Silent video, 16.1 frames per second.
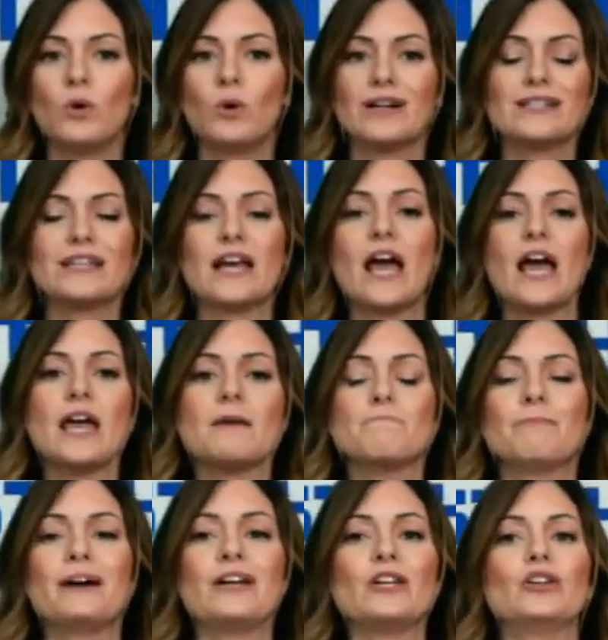more
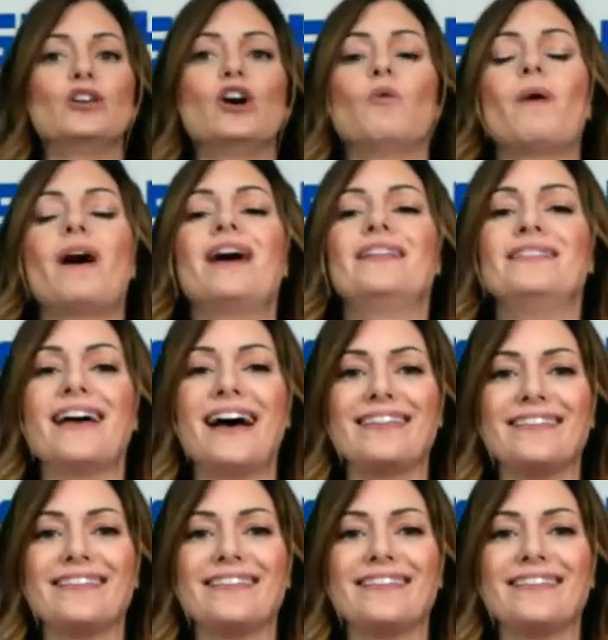day, but you know what?